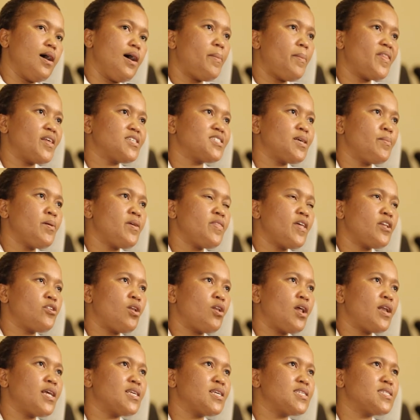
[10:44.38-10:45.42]
But there's something that
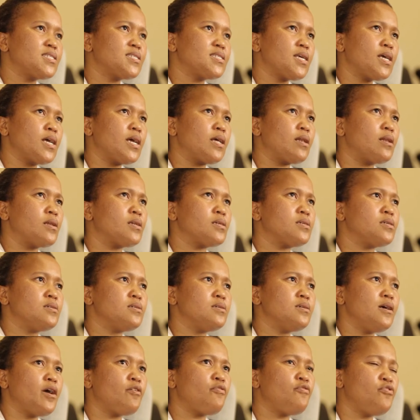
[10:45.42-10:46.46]
Yolanda said
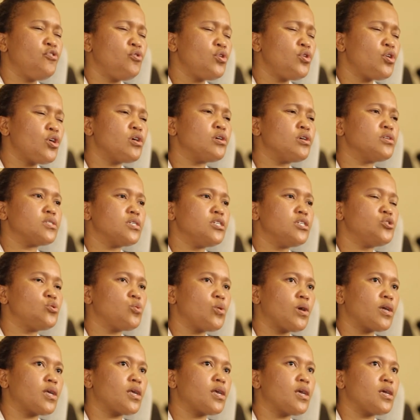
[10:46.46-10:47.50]
a few years into
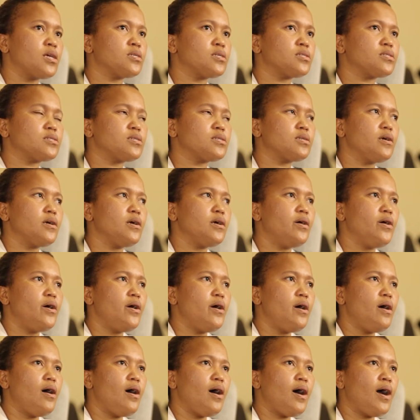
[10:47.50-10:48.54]
her case,
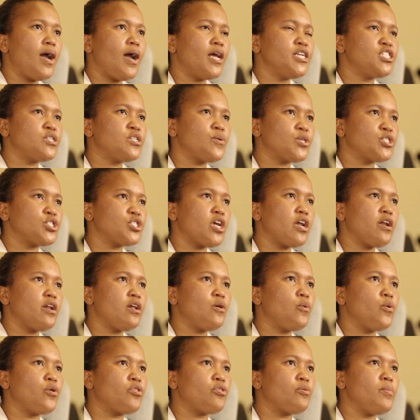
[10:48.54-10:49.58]
and she was
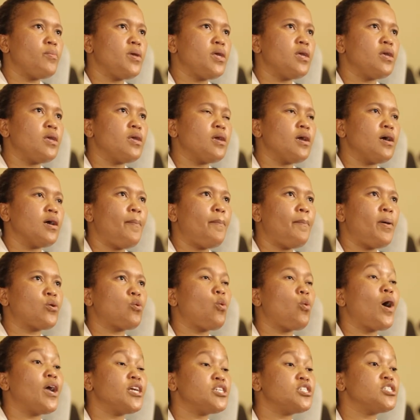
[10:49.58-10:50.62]
sharing with me about
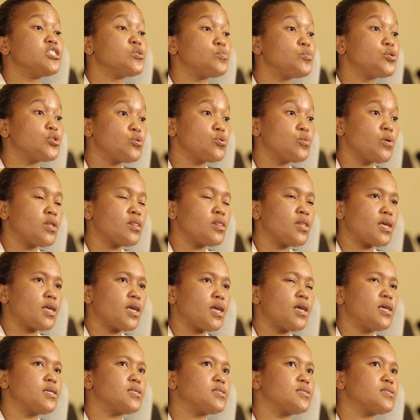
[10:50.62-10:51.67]
why she's pursuing the
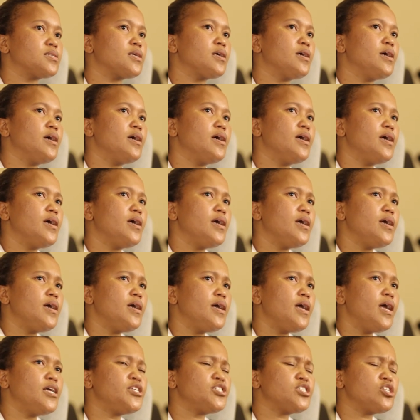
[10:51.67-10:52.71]
case.
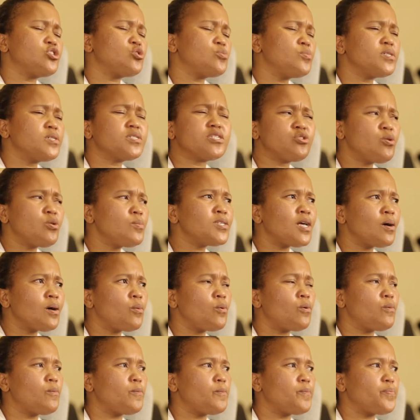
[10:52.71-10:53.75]
And she said to me, "Sis
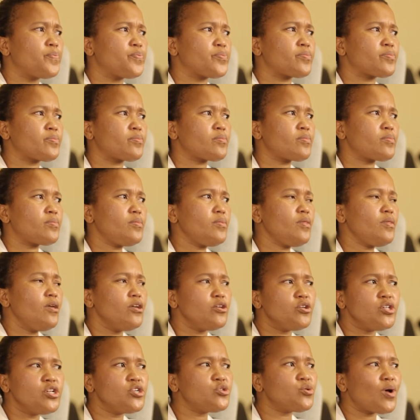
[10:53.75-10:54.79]
Nomsam,
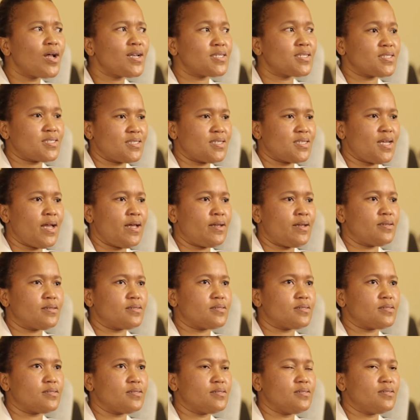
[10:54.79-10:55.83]
you need to
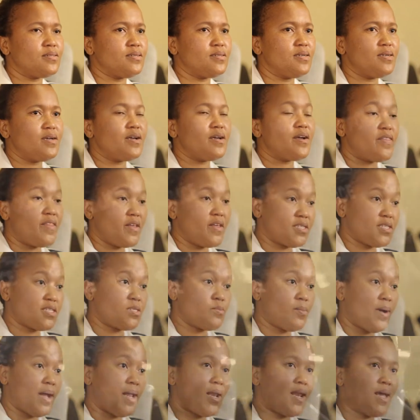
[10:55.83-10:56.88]
understand, this is
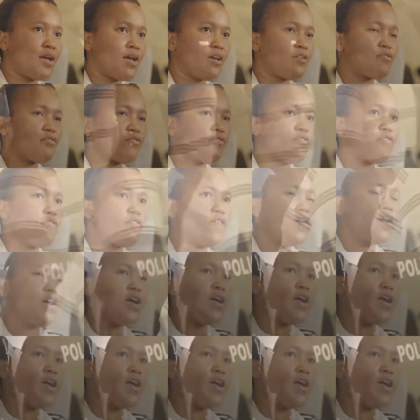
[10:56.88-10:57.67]
my life.